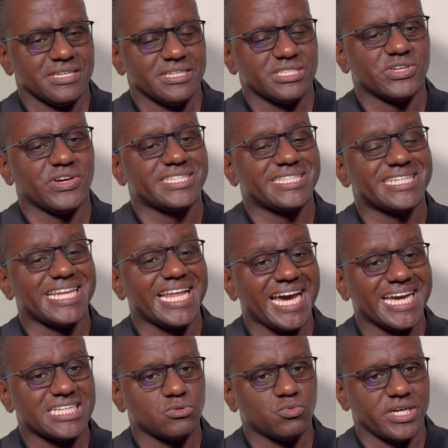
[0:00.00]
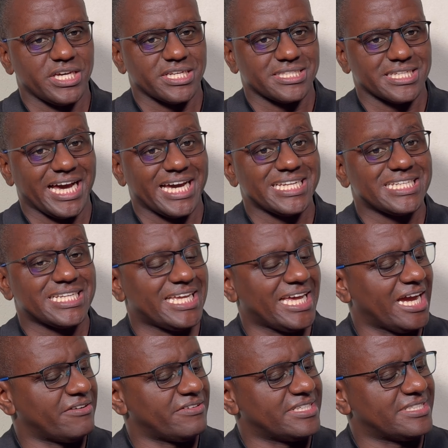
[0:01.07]
So it's lightweight and it
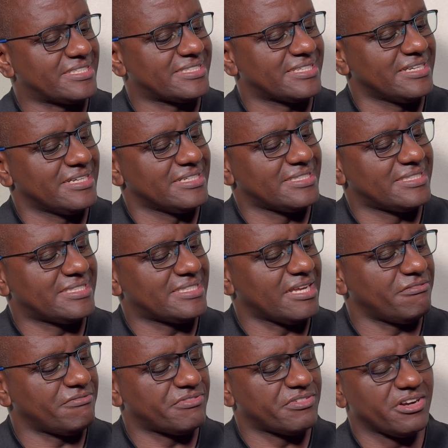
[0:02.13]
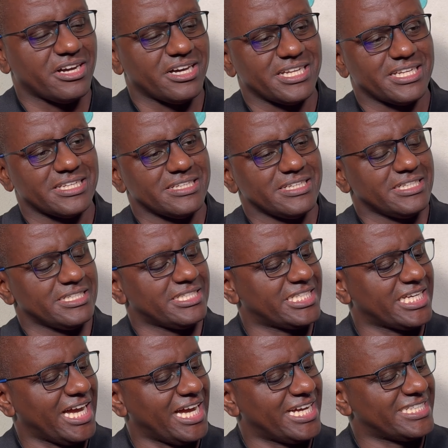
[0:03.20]
carries several
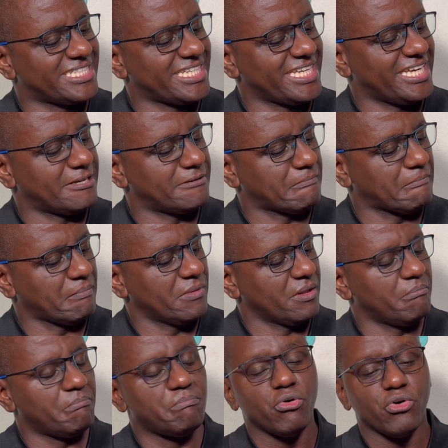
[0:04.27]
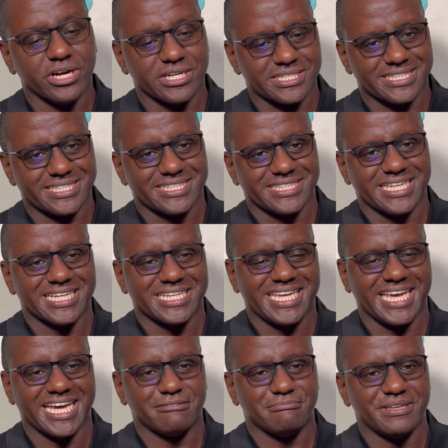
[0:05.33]
charging ports that
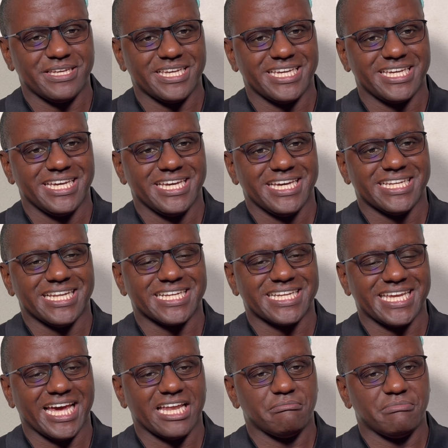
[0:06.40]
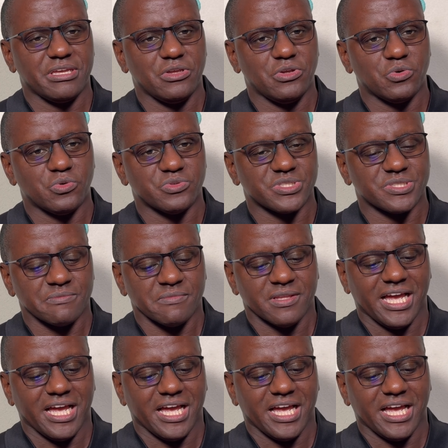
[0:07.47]
can be used.